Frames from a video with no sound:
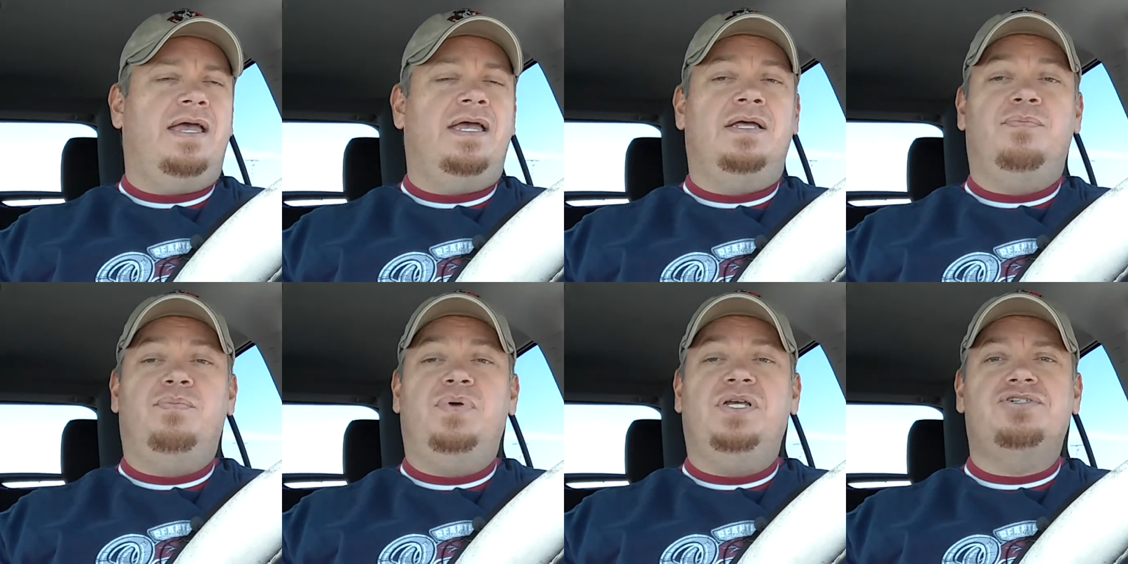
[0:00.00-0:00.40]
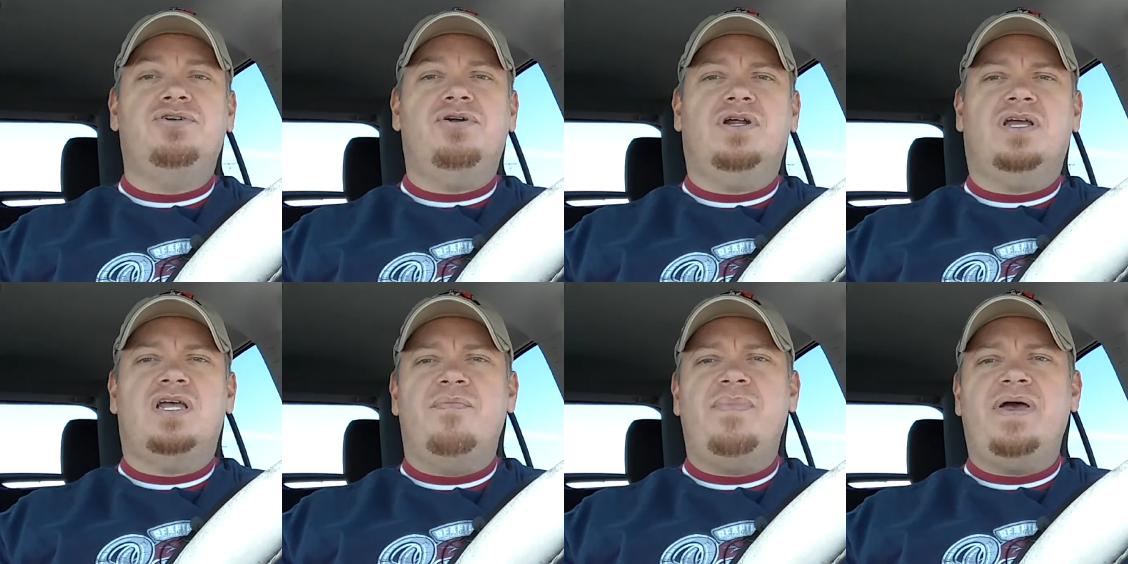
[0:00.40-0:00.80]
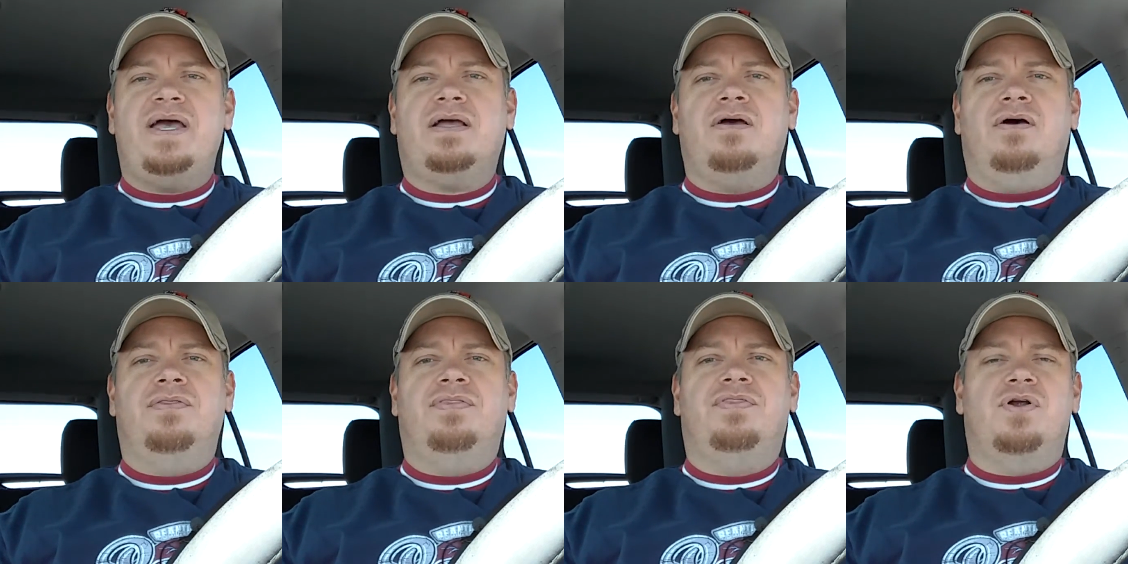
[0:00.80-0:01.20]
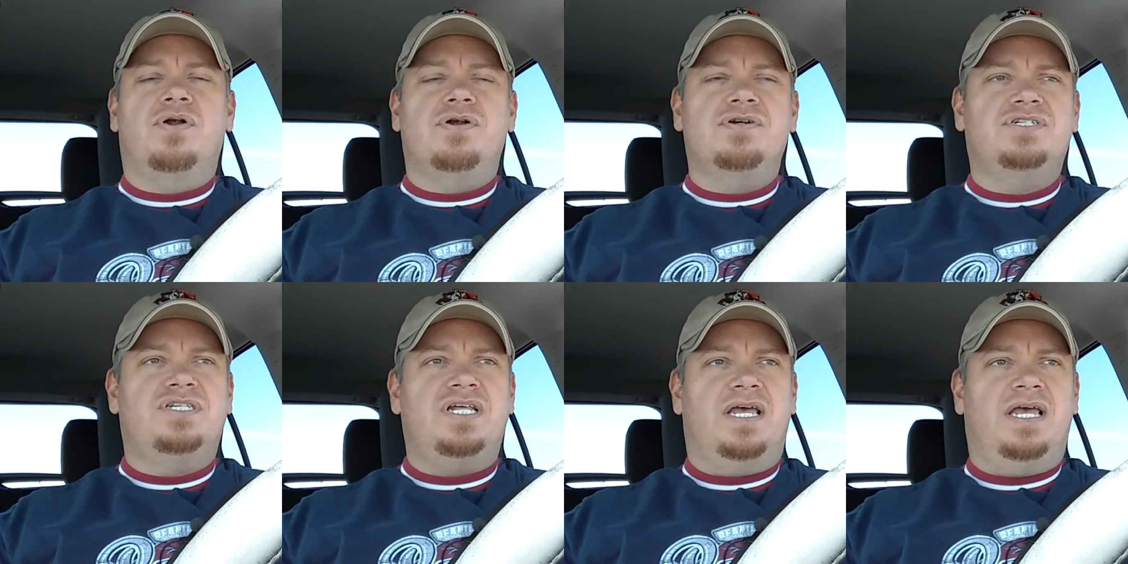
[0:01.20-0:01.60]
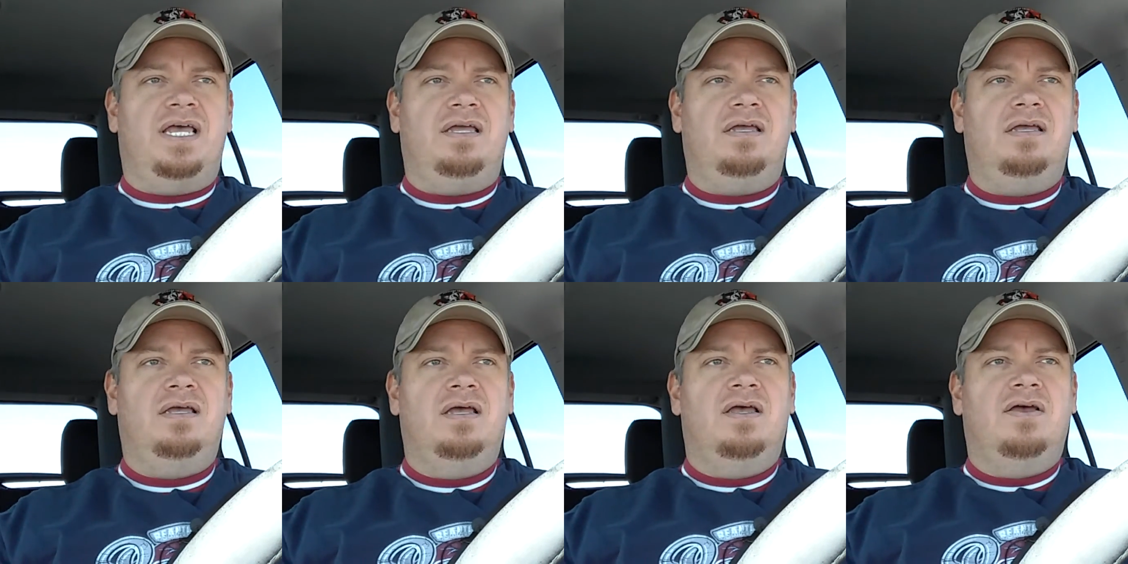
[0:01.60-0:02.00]
And be sure to come back on
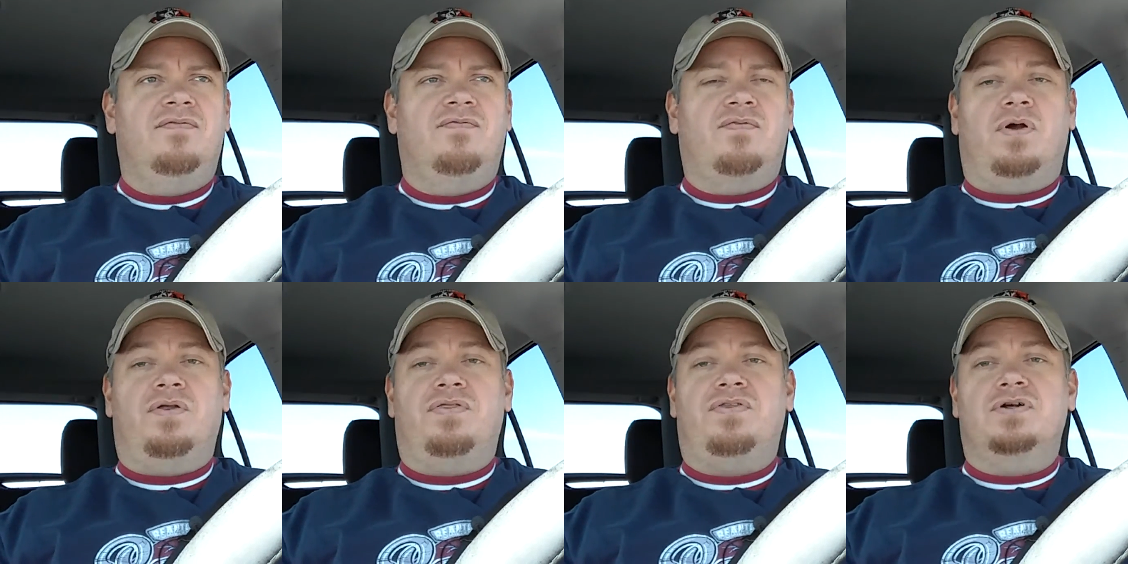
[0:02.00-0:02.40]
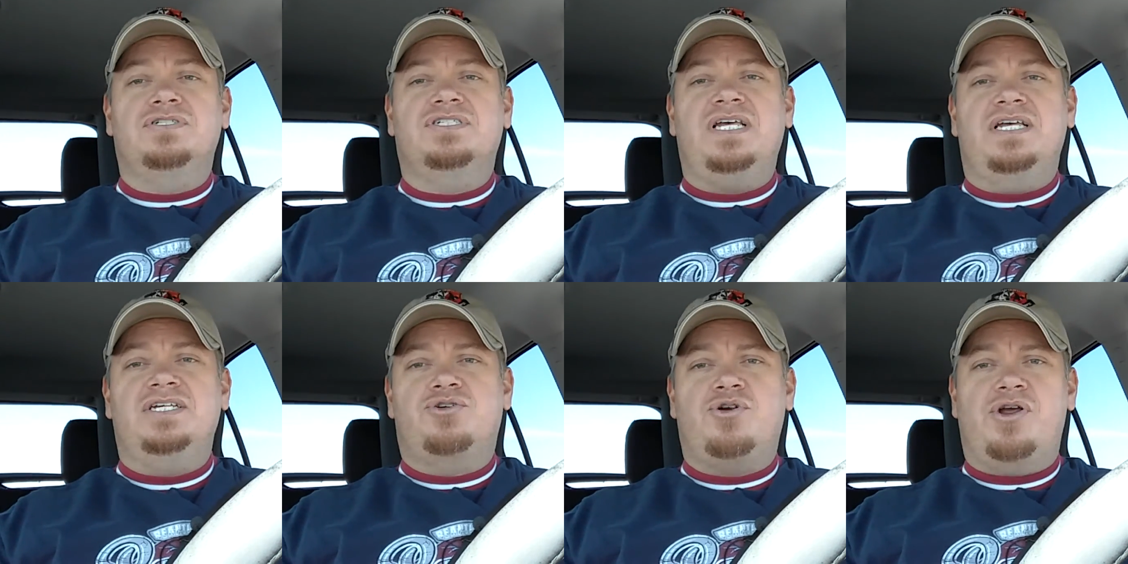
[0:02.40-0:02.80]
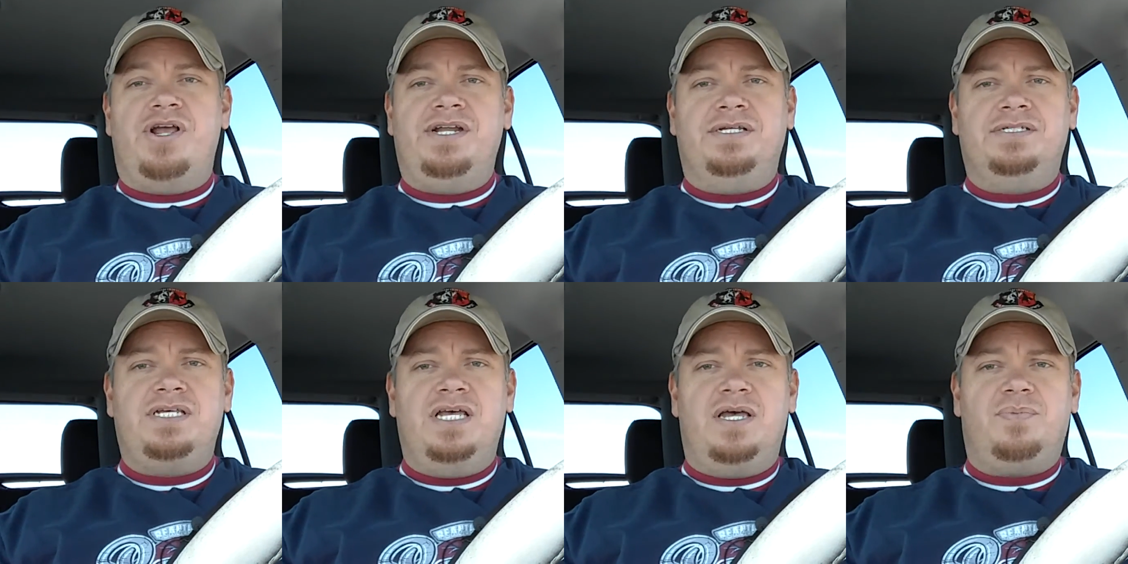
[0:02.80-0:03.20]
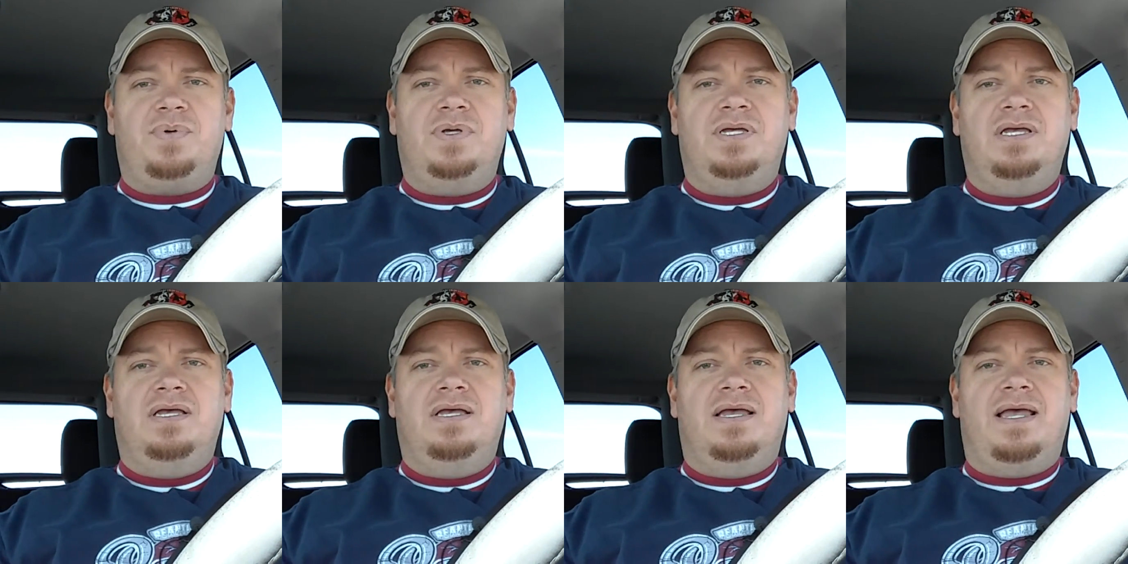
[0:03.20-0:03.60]
Thursday for a Thursday's training tip,